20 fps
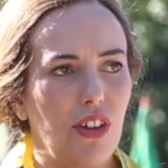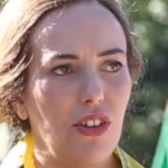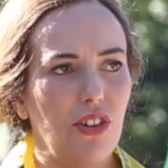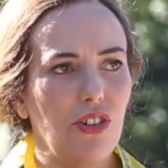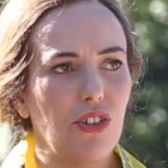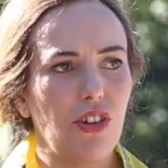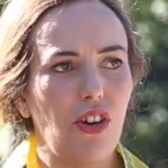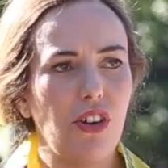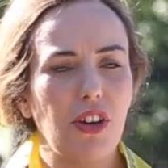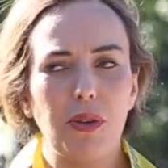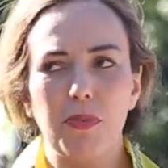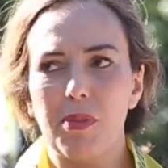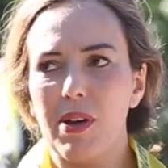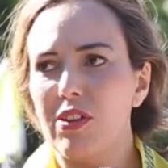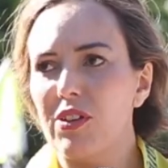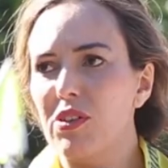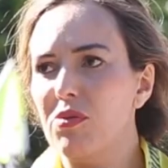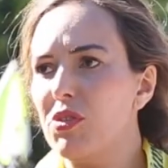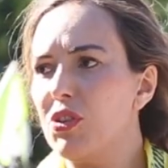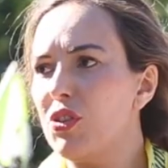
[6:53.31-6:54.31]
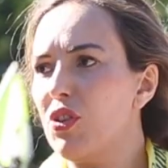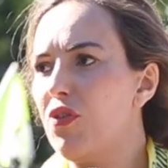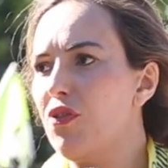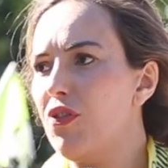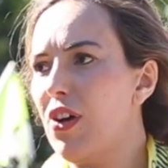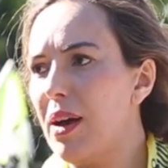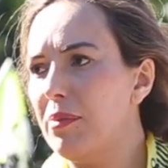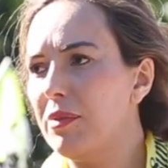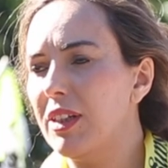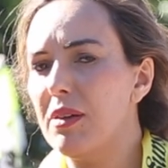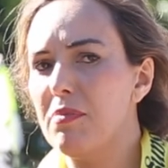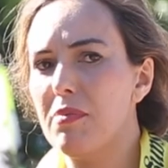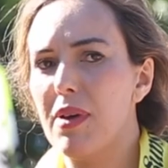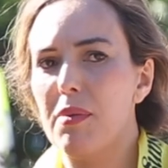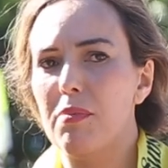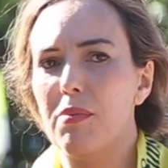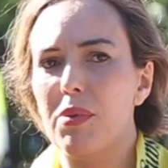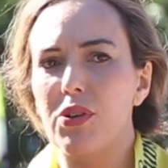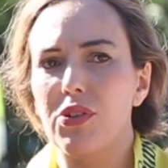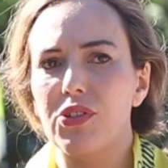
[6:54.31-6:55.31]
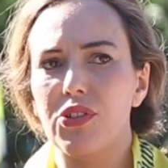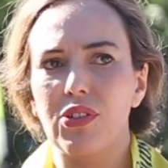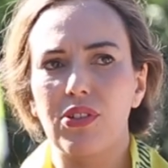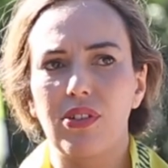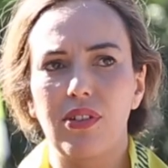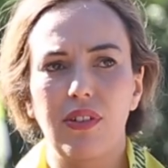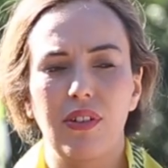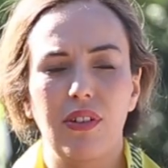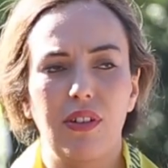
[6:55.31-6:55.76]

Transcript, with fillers: you talk about it with your family members,